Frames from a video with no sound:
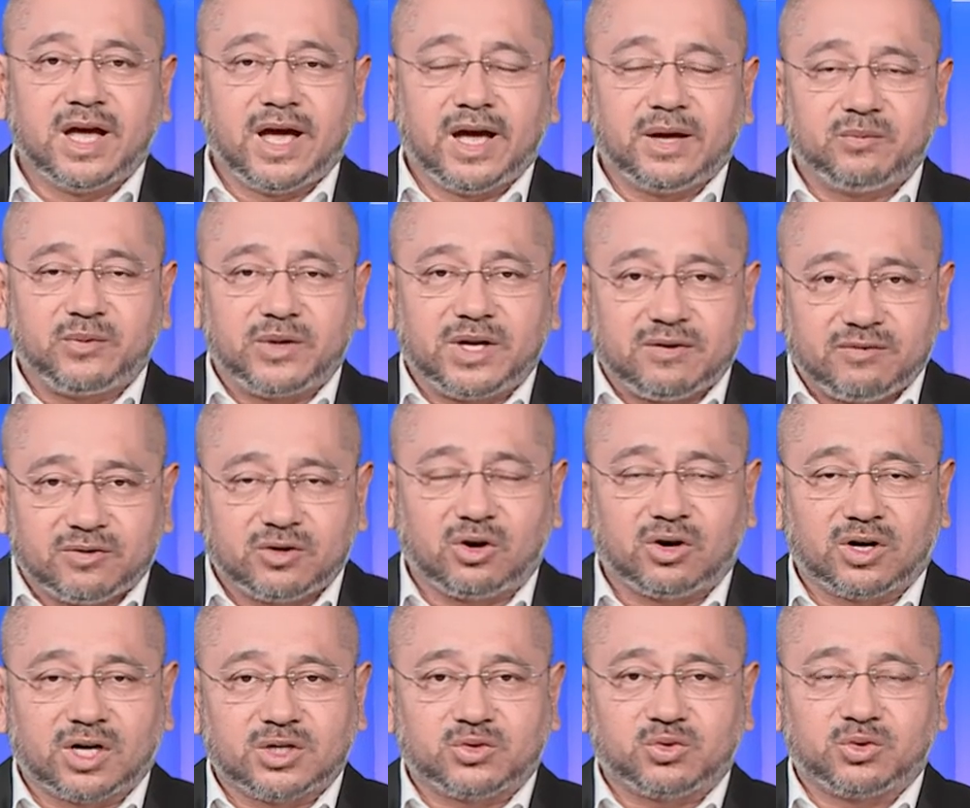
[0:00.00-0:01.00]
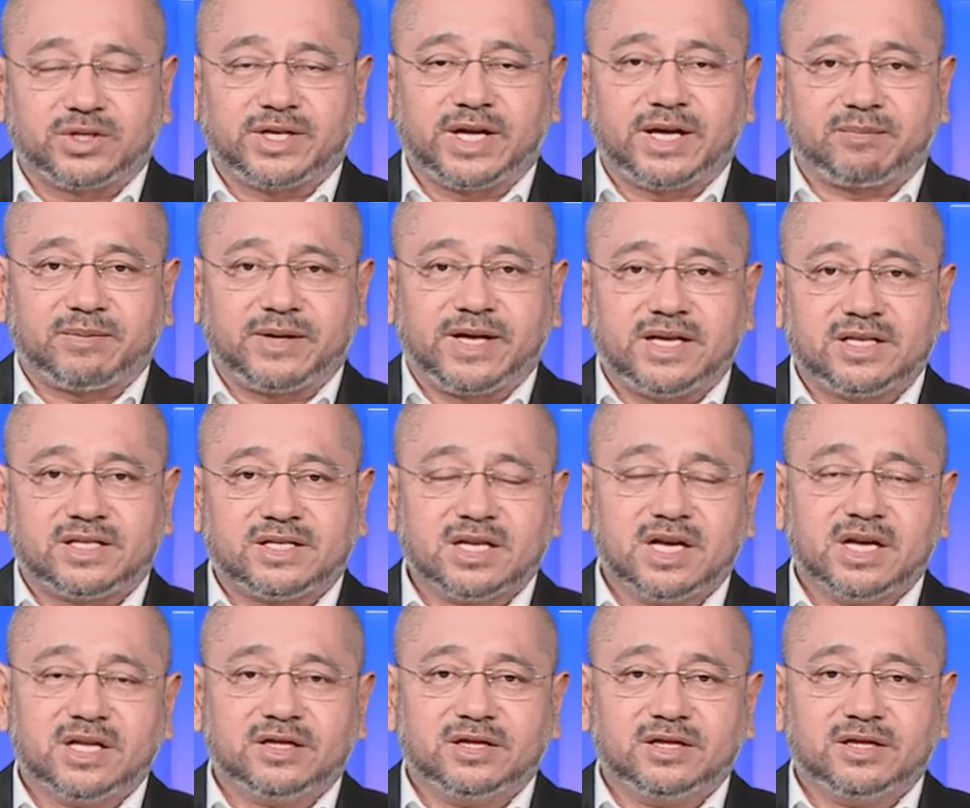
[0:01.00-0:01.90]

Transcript: and whenever audits would take place